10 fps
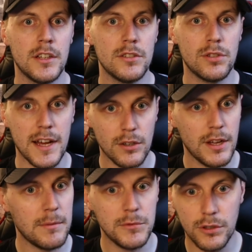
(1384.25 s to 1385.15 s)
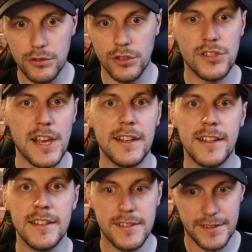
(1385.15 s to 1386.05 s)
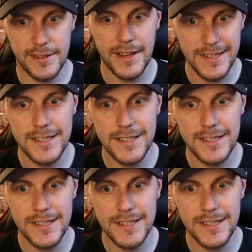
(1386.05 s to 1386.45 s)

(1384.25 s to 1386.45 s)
So I'm not just saying this. This